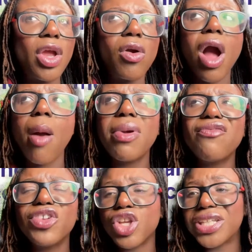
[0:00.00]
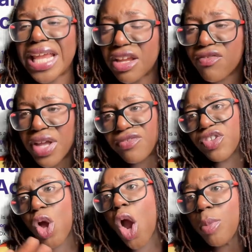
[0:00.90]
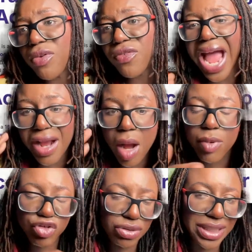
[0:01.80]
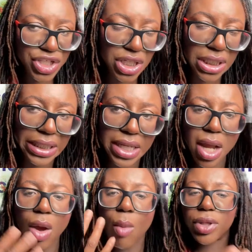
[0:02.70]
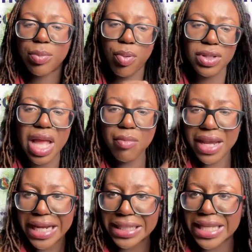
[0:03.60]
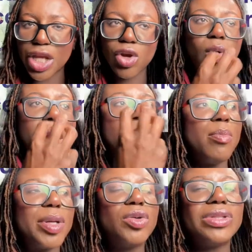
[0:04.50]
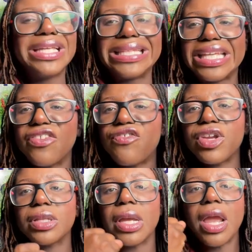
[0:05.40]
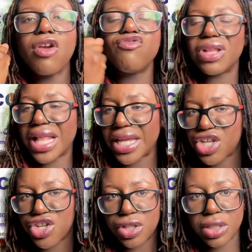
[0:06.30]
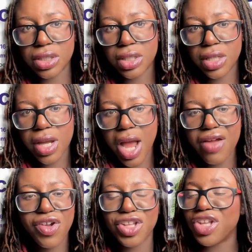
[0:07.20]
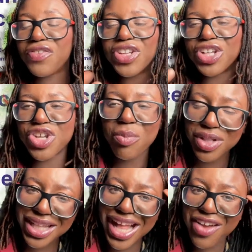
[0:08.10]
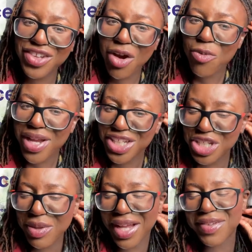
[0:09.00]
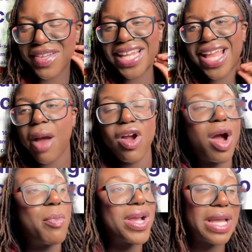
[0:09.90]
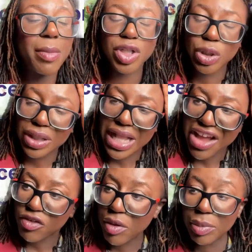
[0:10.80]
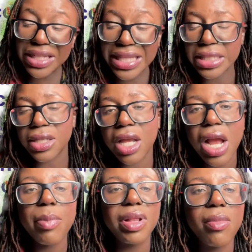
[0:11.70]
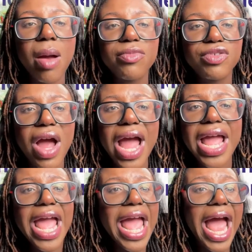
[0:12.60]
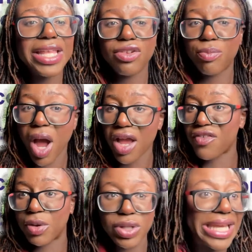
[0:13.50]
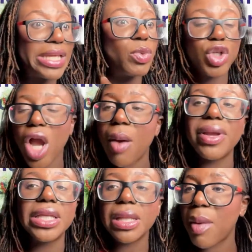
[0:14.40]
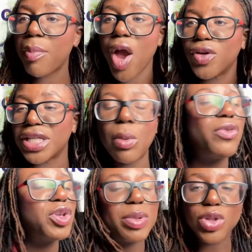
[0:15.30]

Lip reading: comment for the sake of it and for the hope of it. I comment strategically. But the point I'm making is that you're building different relations. I don't know if you're going to jump on a live, so I will message him. I said, I've got a person I'm going to do a live with probably the next couple of months, right? And the part of it was that he was commenting on my post, and then we've just been